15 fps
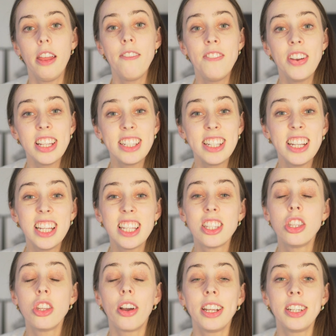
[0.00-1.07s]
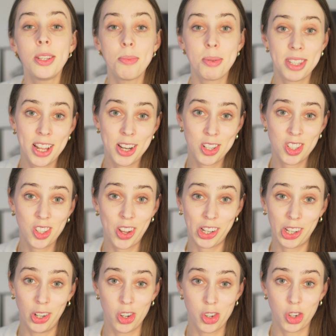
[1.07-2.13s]
Investing is 90%
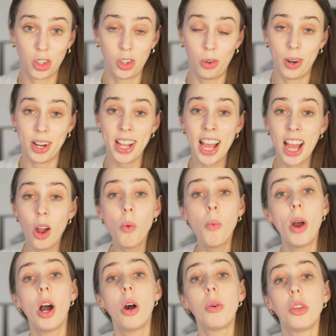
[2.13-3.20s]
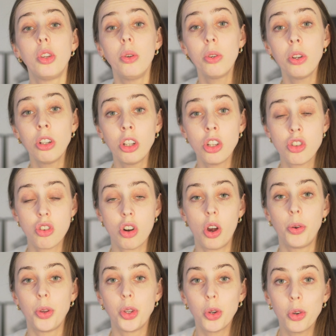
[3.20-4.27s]
psychological and how well you can
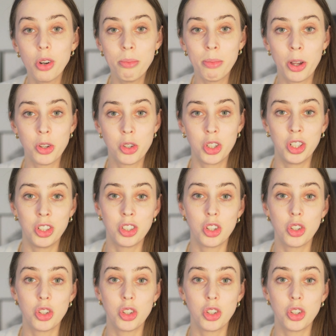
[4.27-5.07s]
control your emotions